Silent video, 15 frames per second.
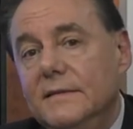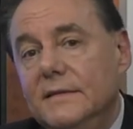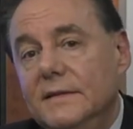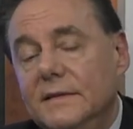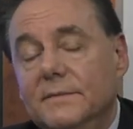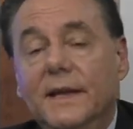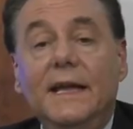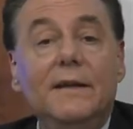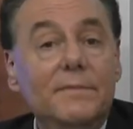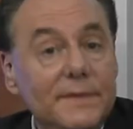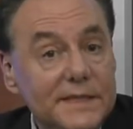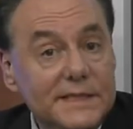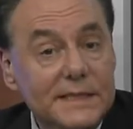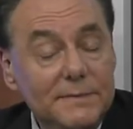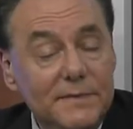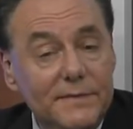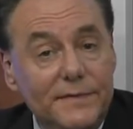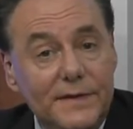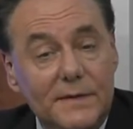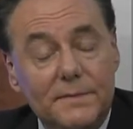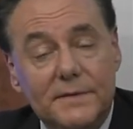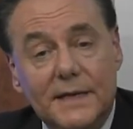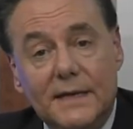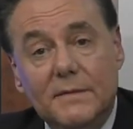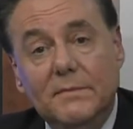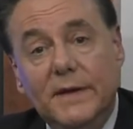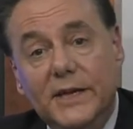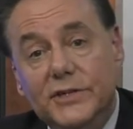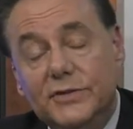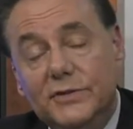You may have missed it, but FAIR put out a
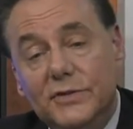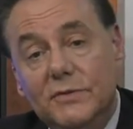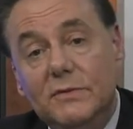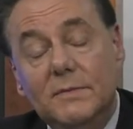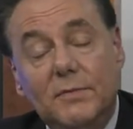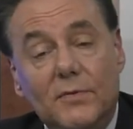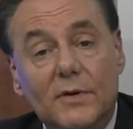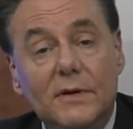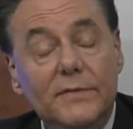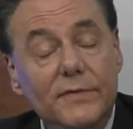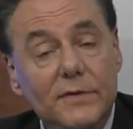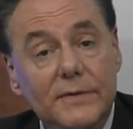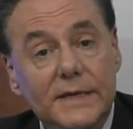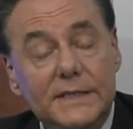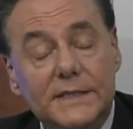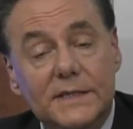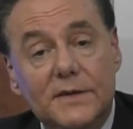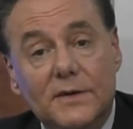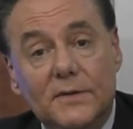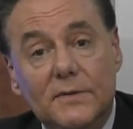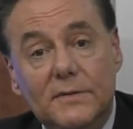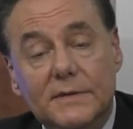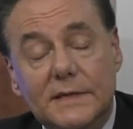major new report a few weeks ago